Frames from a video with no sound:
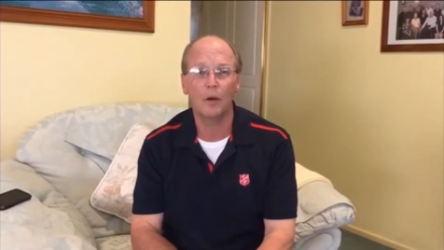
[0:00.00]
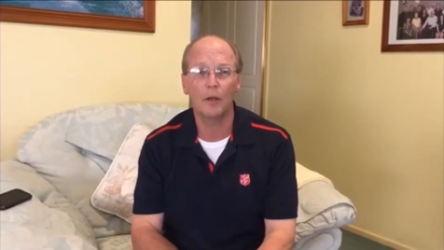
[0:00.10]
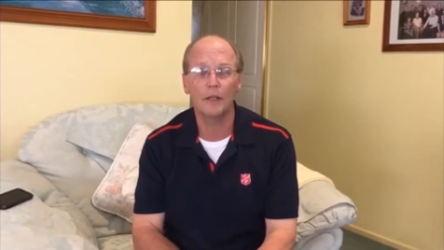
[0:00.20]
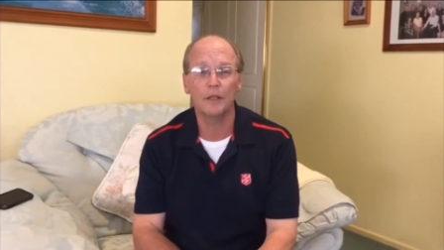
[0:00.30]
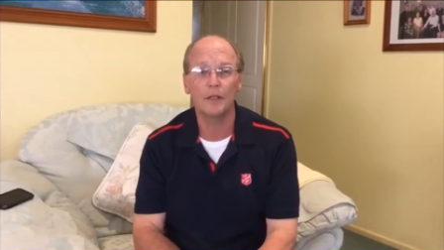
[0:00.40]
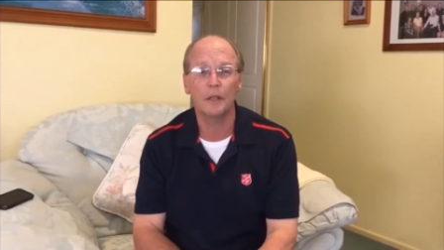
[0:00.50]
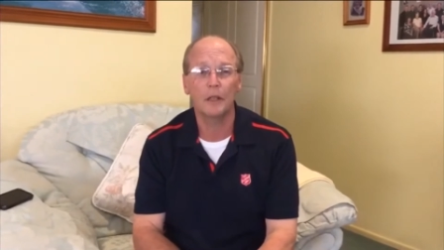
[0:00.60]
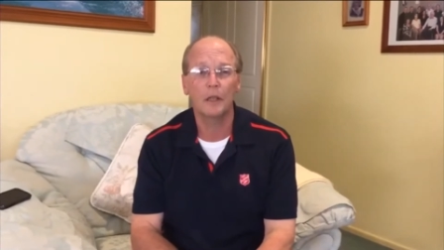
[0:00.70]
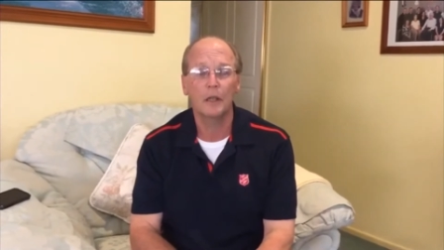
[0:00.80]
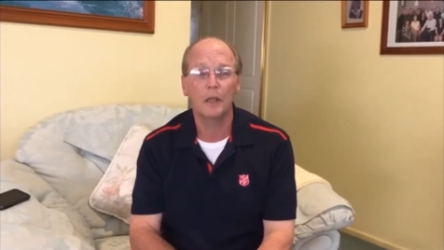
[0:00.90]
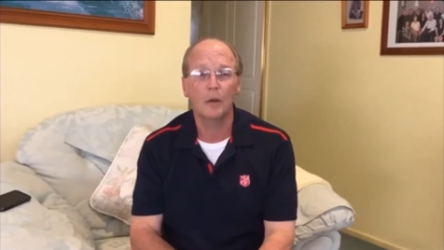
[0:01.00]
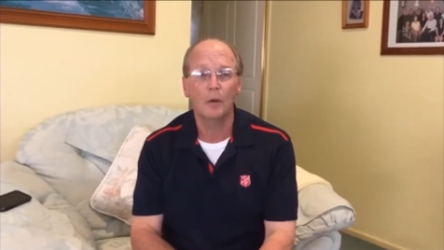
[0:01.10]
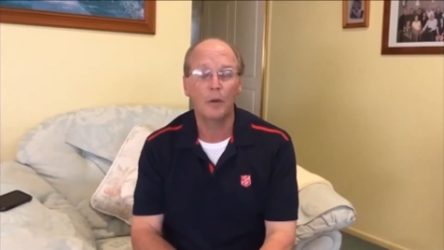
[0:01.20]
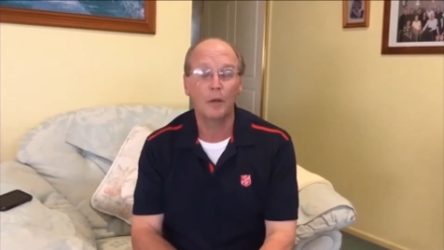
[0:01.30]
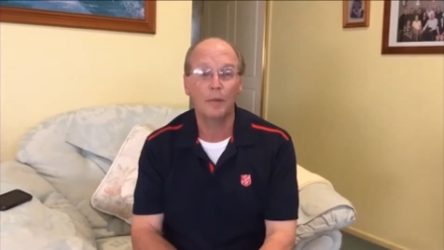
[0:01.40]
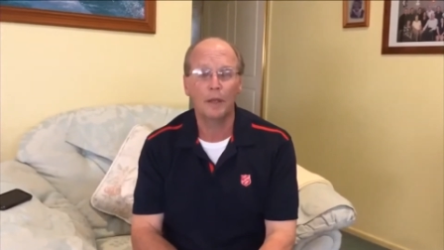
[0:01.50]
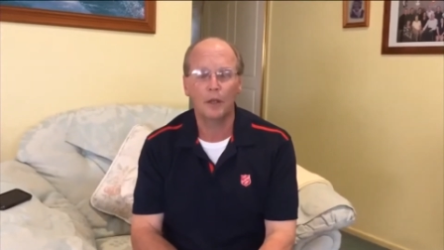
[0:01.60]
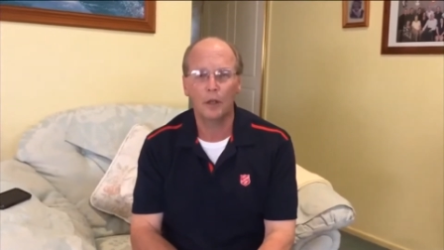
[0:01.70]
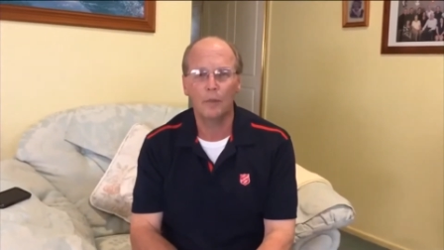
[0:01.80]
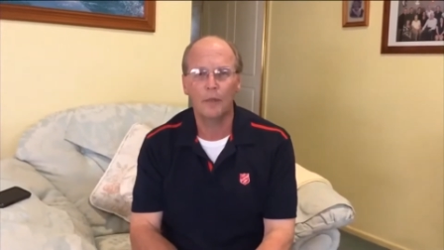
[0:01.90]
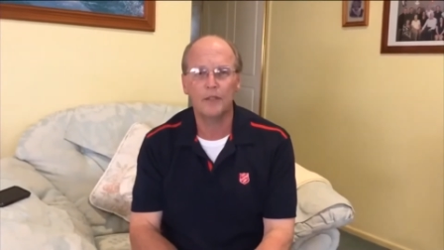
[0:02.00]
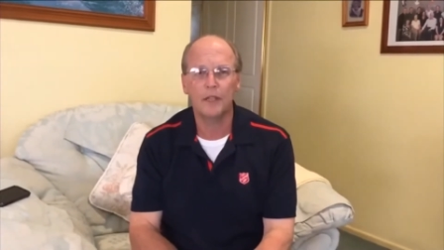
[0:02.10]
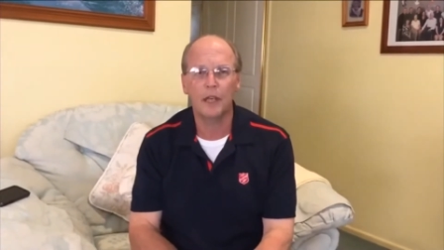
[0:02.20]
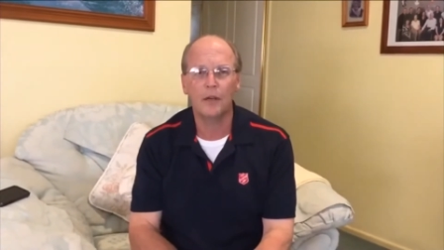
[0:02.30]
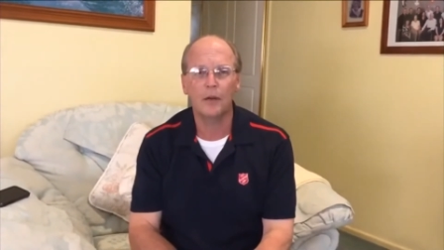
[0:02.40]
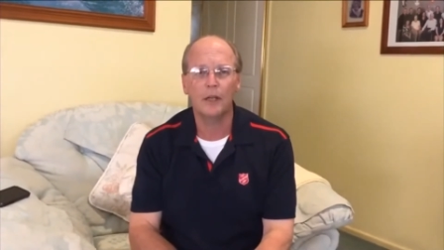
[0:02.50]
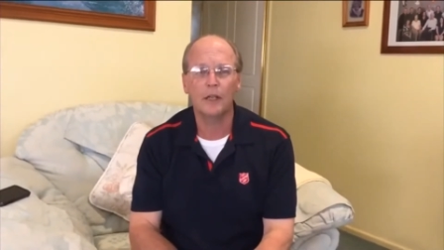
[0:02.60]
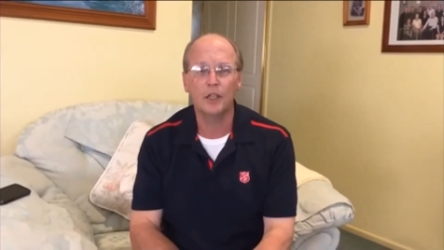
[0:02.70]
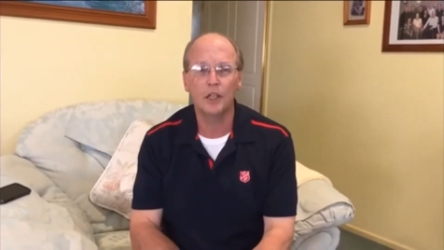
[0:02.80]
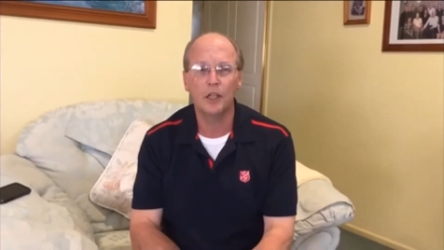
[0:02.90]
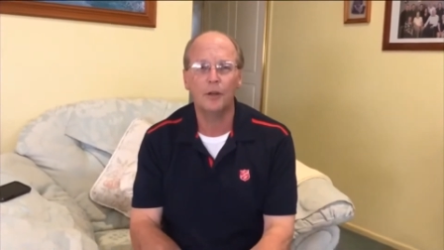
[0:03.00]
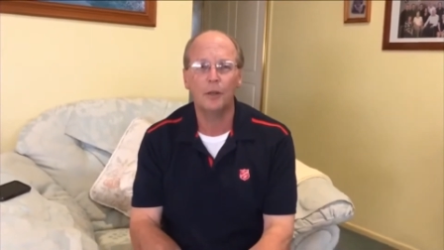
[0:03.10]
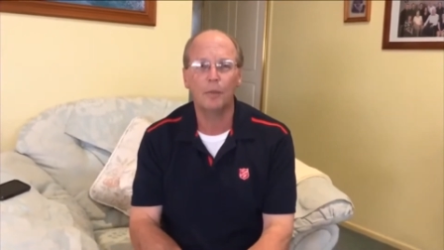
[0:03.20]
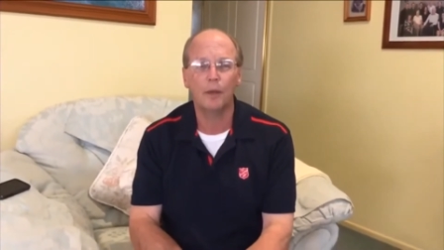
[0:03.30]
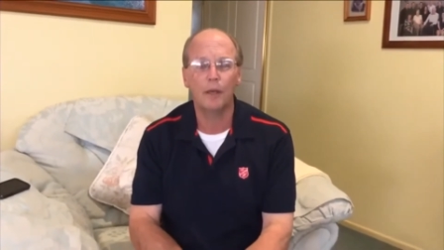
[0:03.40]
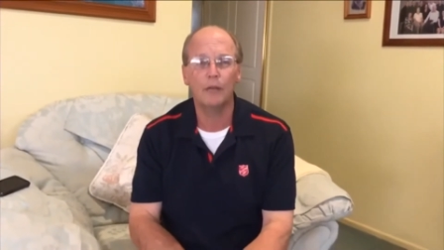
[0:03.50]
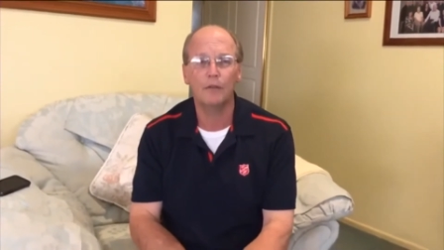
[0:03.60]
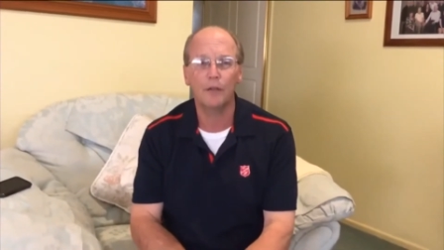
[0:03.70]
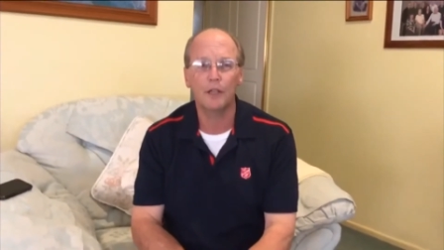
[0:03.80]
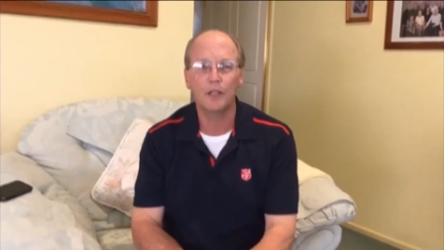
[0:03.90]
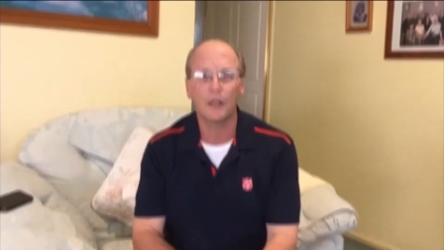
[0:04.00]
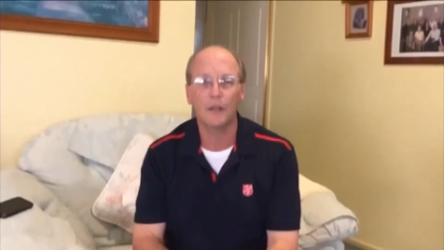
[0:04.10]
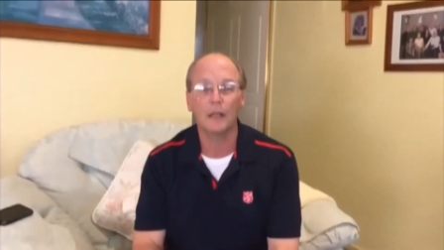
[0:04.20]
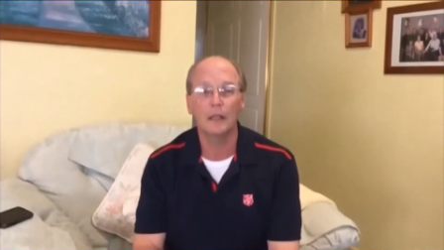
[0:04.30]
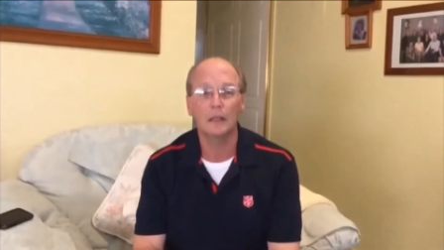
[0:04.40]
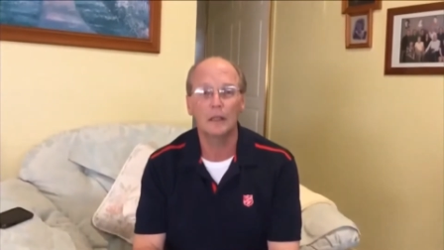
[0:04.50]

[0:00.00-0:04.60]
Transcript: Warriors. We want to be a group that's caring and sharing and praying for each other.